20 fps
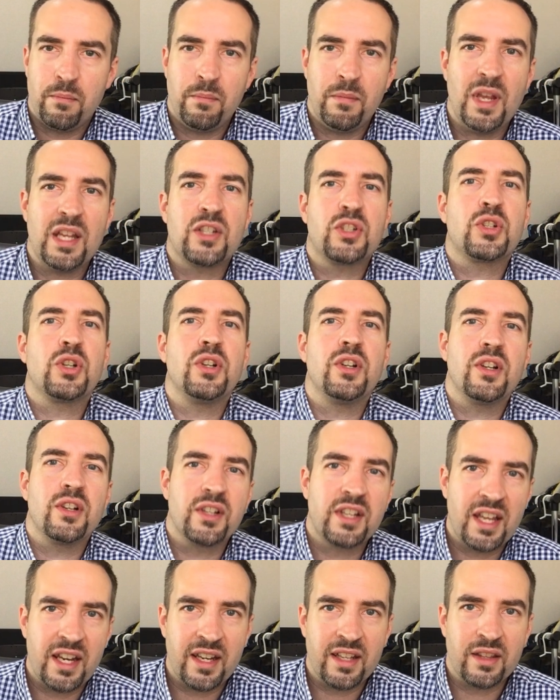make sure you're
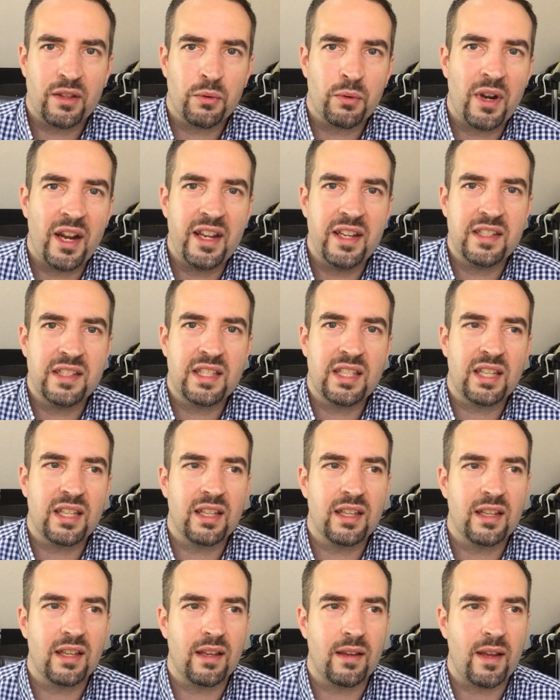getting the right,
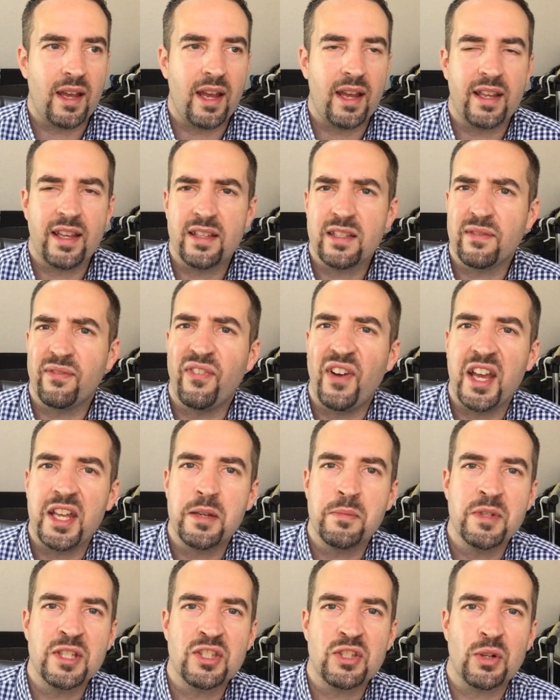I guess,
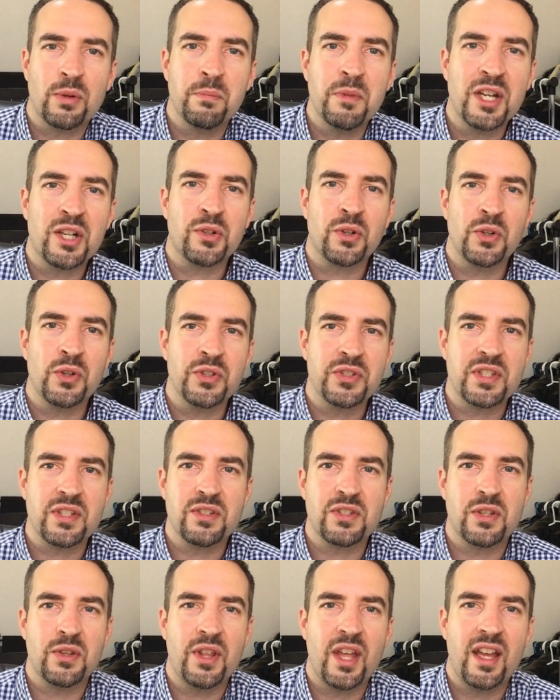vitamins or minerals
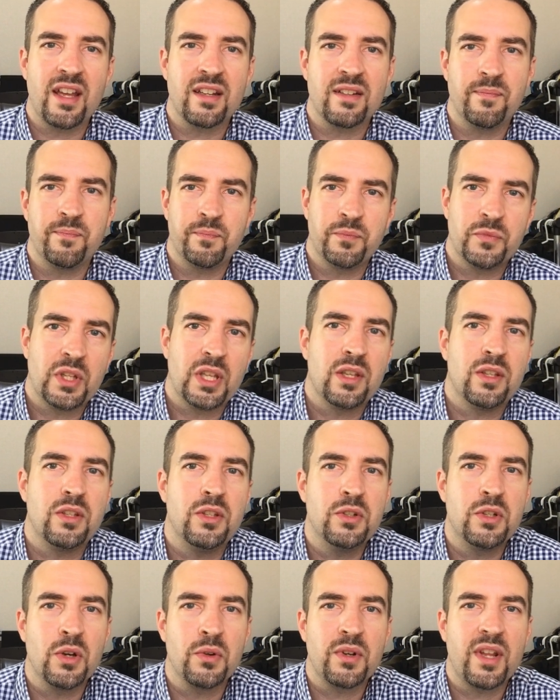so that
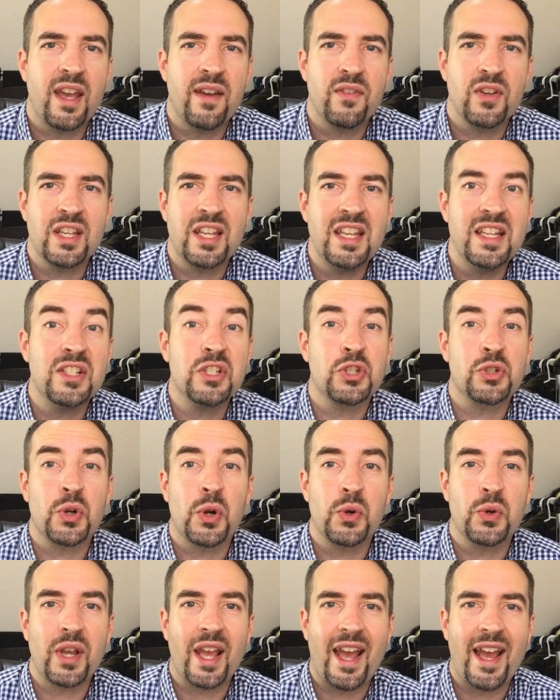you don't have a heat
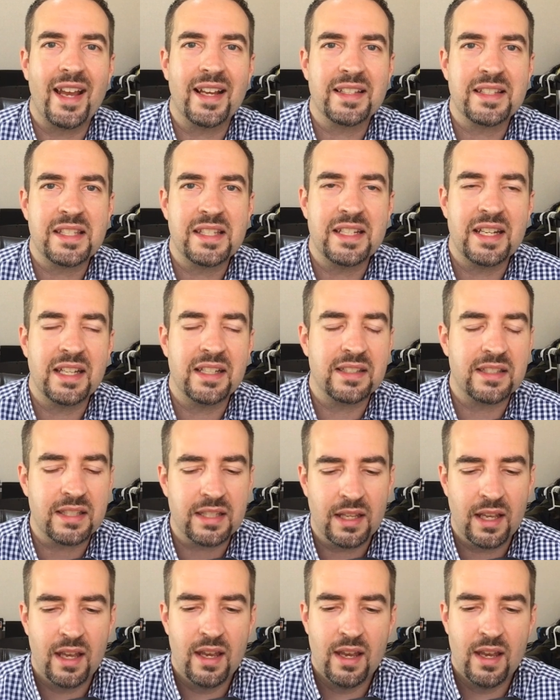stroke accident.